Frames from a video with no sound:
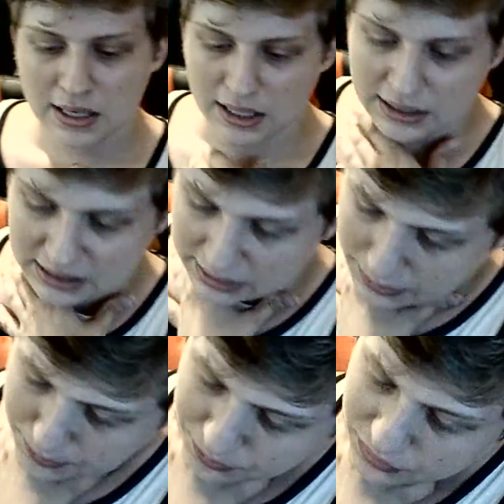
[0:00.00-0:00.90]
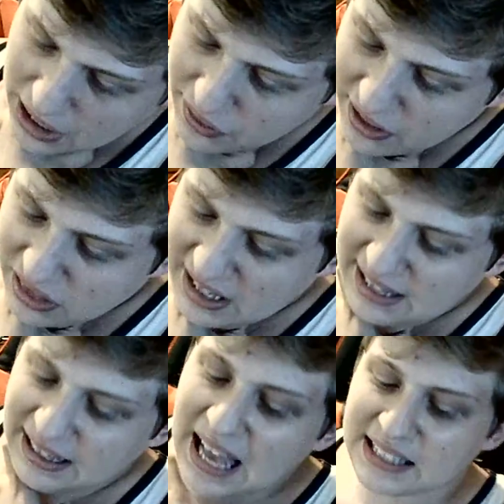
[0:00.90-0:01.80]
And then the
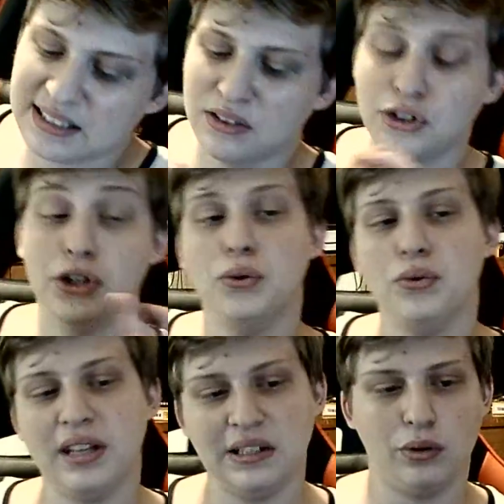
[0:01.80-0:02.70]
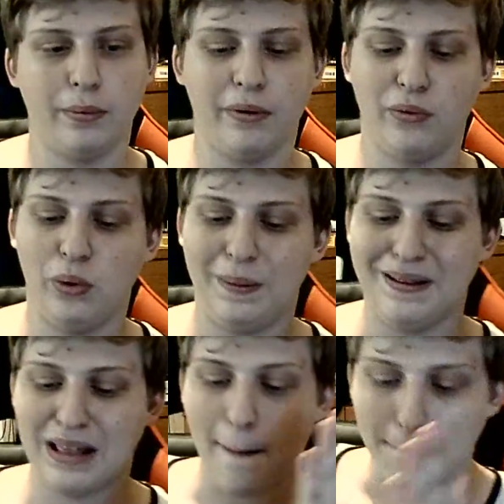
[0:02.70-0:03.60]
last 2 things would be
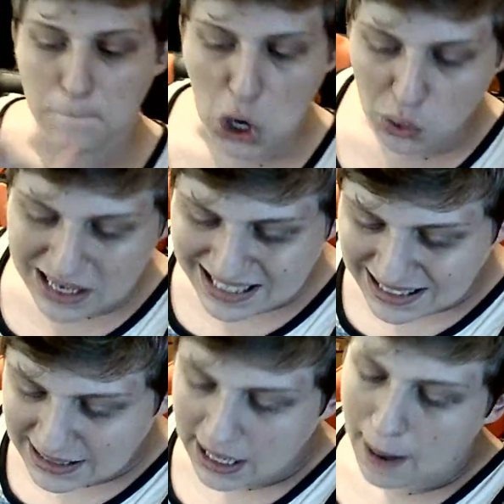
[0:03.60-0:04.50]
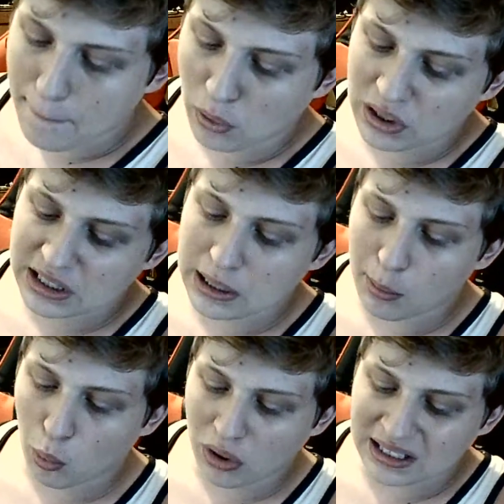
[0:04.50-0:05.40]
the bonus. Bonus number
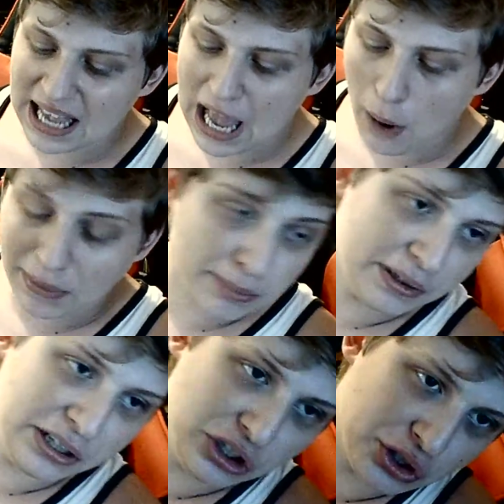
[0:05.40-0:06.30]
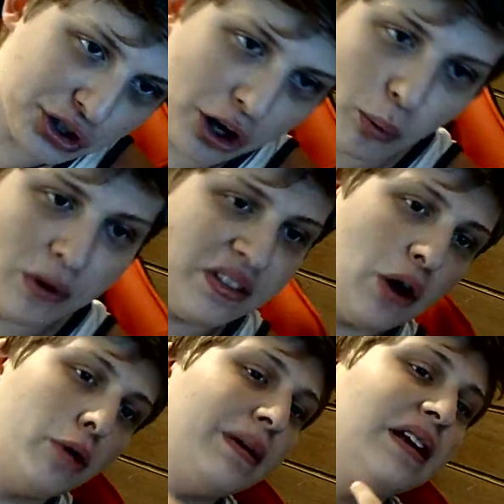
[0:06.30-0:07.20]
1 is how much money do you start with? That would be